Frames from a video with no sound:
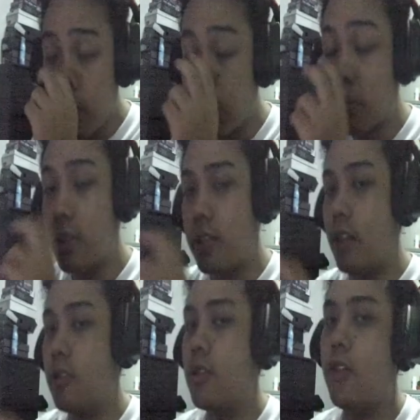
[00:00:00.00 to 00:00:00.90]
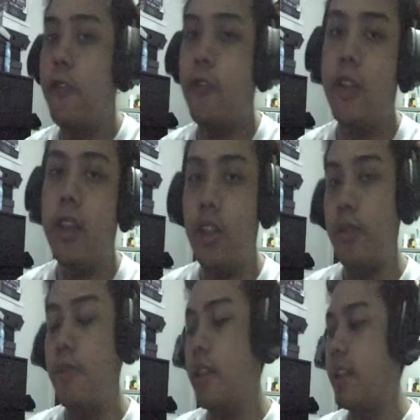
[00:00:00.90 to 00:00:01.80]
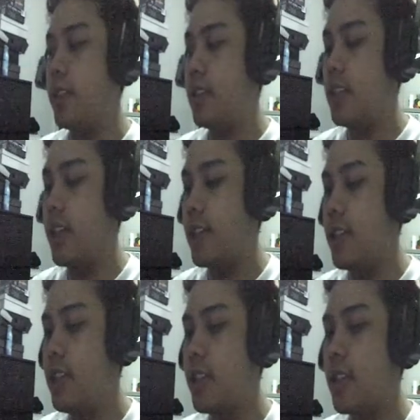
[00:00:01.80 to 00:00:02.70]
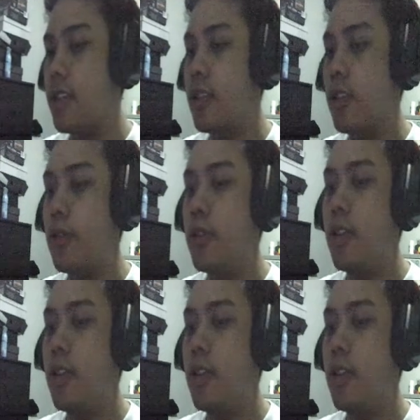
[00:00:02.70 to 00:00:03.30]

we must now solve for the new check digit. So